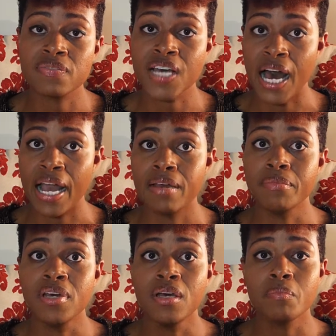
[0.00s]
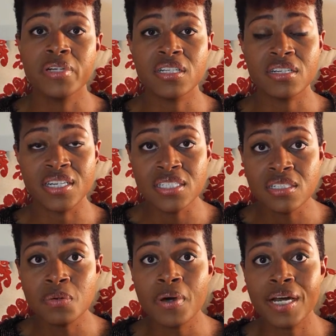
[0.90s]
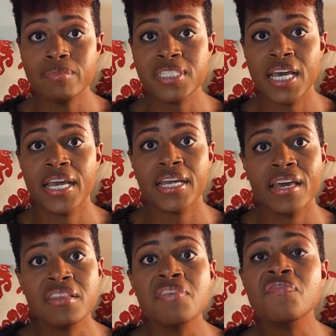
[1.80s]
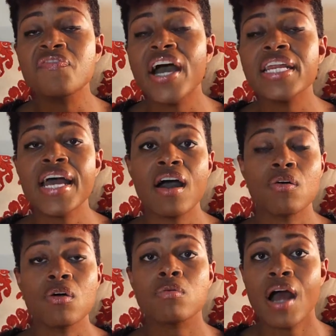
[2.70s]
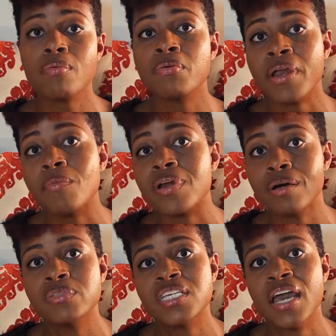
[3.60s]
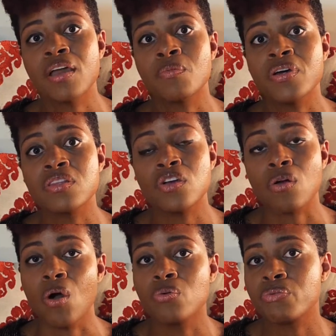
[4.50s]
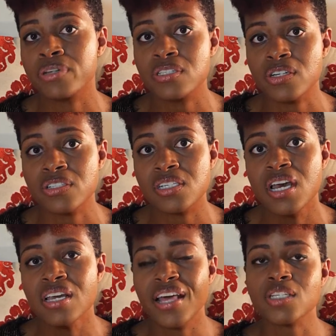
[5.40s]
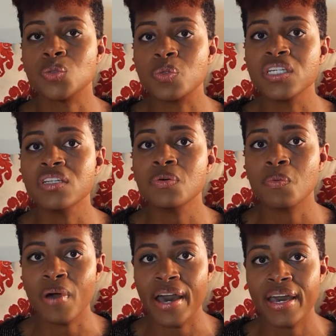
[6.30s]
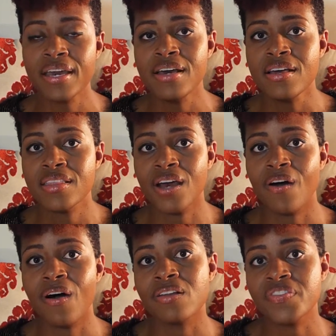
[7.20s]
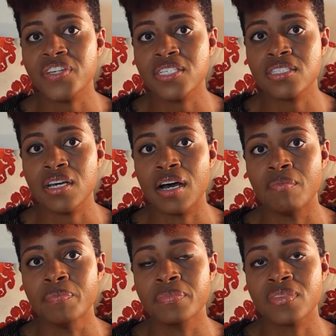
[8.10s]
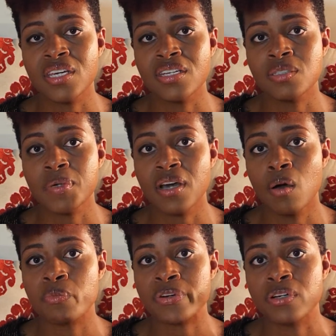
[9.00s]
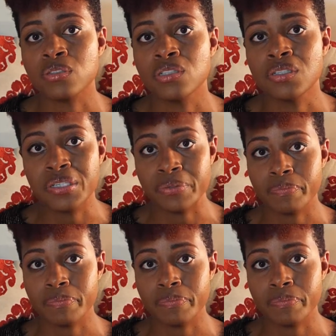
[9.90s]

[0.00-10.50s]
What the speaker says: time, but listen to what I'm saying and then find out, corroborate what I'm saying with your own research. That's really the way that all of these things become real to you.